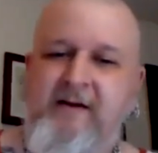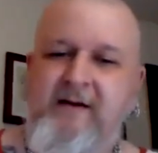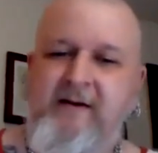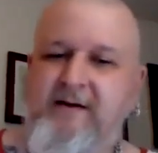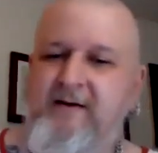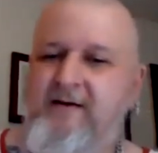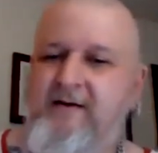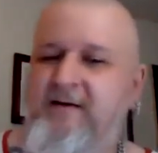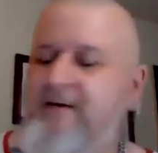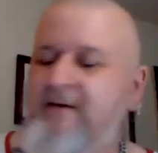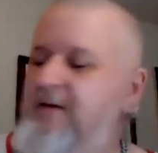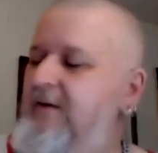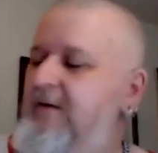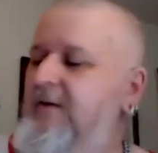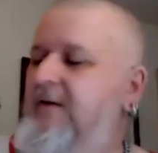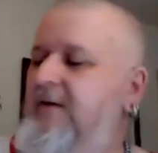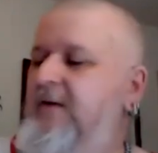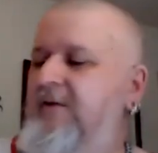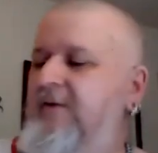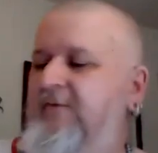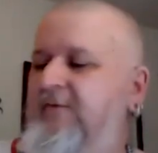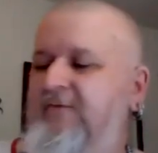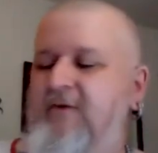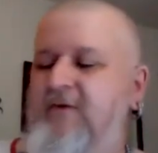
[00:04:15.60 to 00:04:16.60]
did.
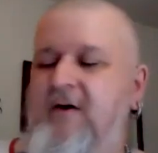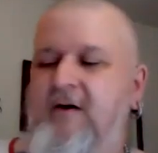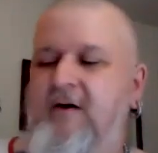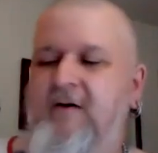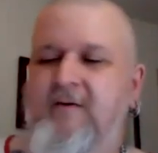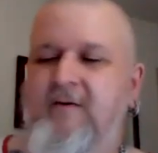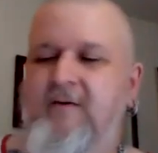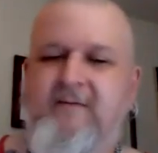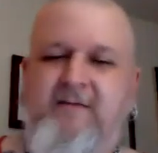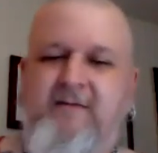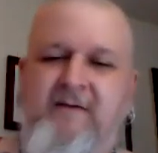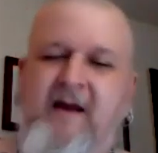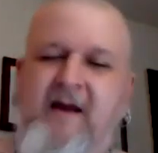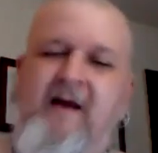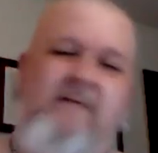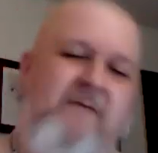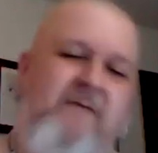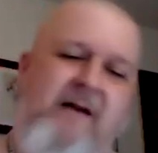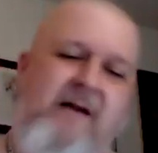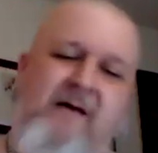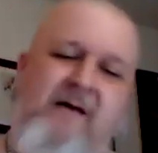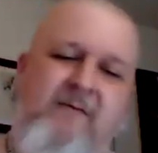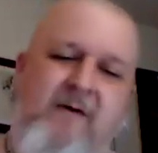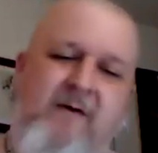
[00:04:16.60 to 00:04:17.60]
So
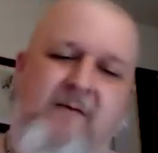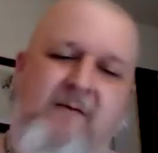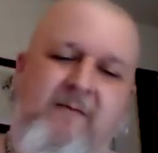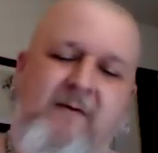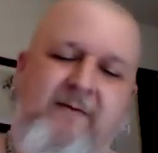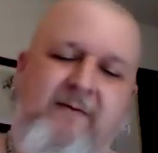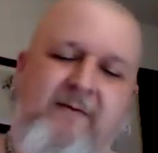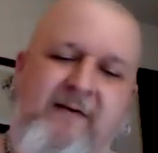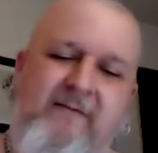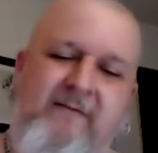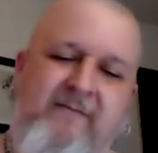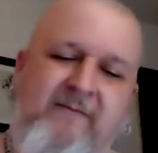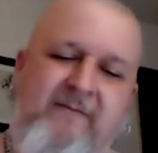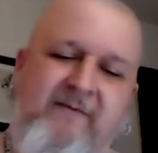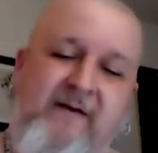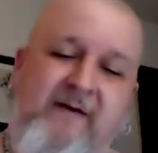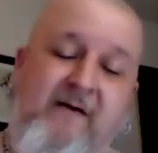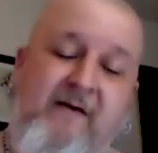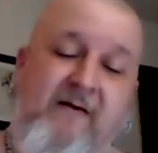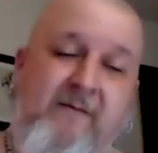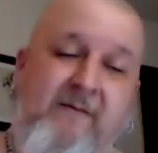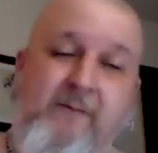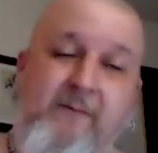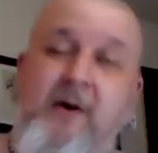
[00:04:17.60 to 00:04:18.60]
that one wasn't even scary,